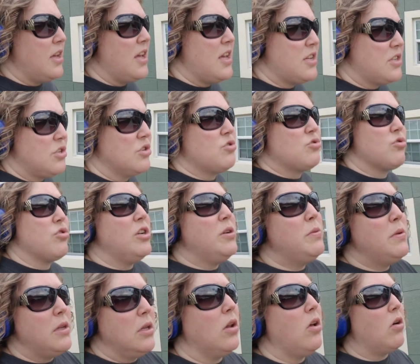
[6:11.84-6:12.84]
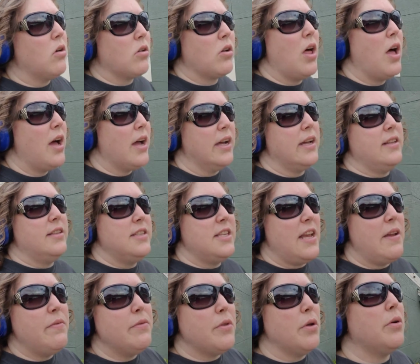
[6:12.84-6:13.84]
extremely long lines,
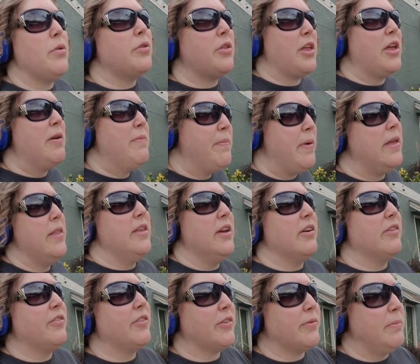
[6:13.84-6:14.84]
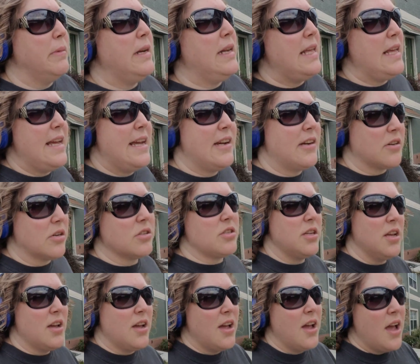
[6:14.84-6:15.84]
even though they've been there for many
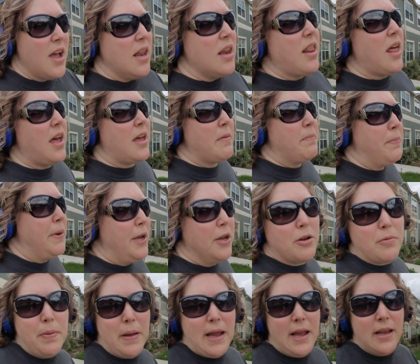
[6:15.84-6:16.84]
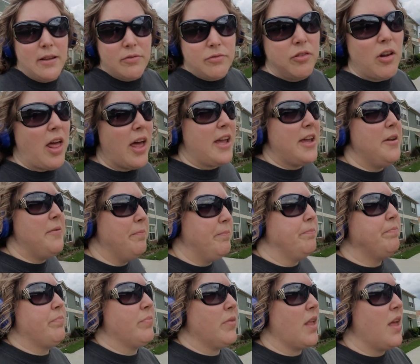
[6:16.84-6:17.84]
years, like Peter Pan's flight.
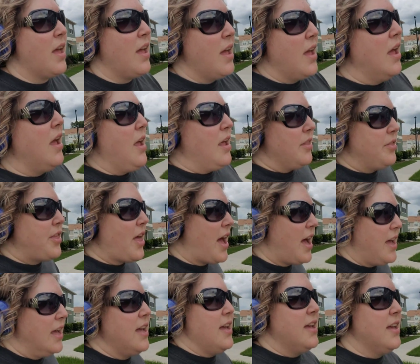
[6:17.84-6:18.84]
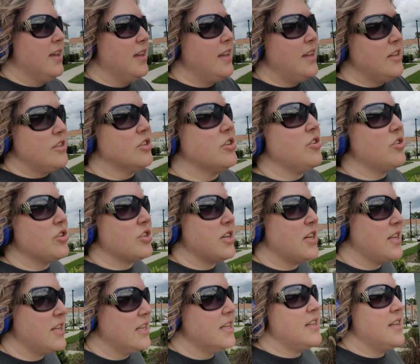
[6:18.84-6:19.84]
That is
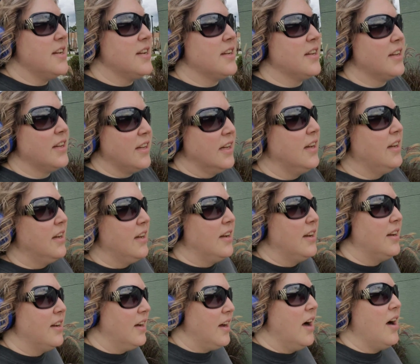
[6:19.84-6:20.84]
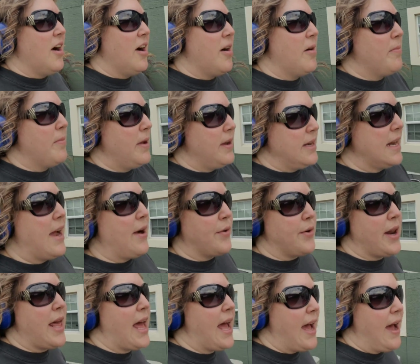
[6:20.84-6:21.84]
usually an hour
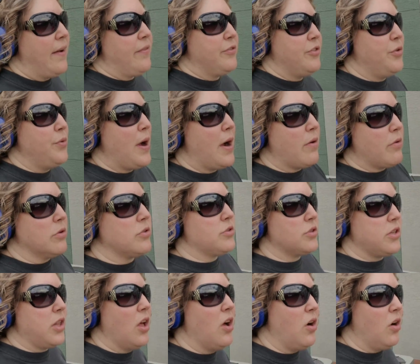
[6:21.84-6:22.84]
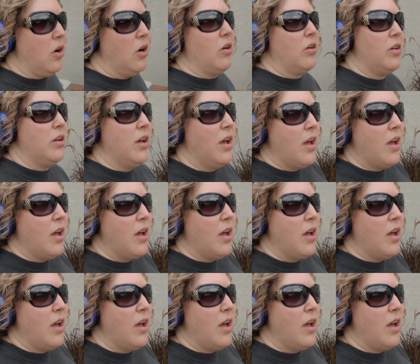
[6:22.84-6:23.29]
and a half, 2 hours long,